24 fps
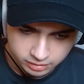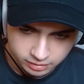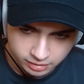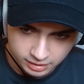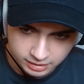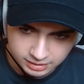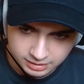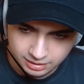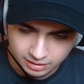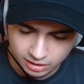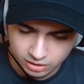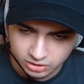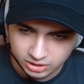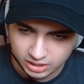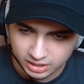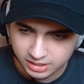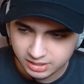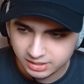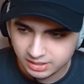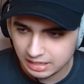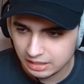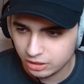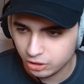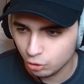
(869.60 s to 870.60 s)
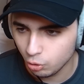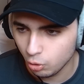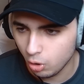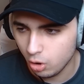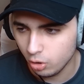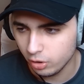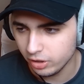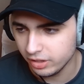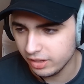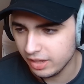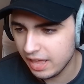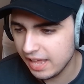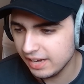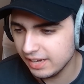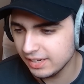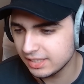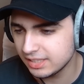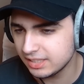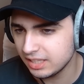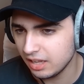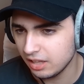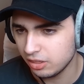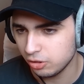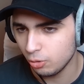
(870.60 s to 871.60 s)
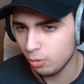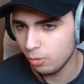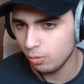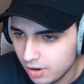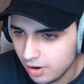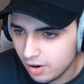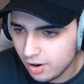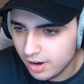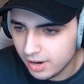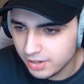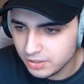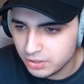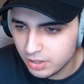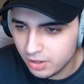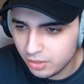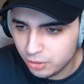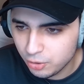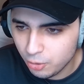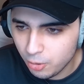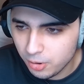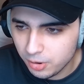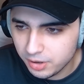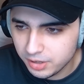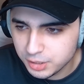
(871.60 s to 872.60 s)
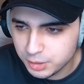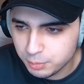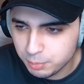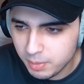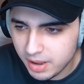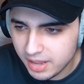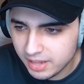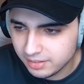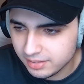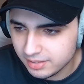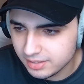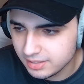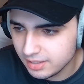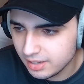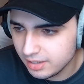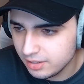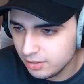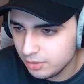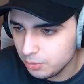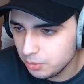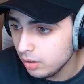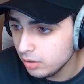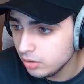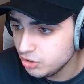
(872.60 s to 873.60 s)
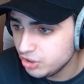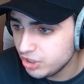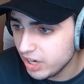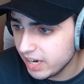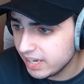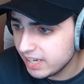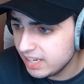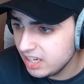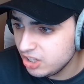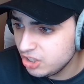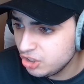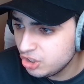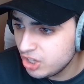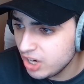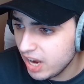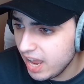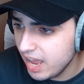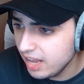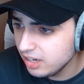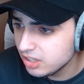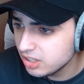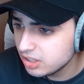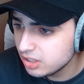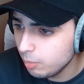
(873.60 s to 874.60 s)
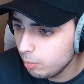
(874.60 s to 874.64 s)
That sounds like Seth Rogen. That is Seth Rogen. All right, Seth Rogen's Mantis. I knew it. Jackie Chan is the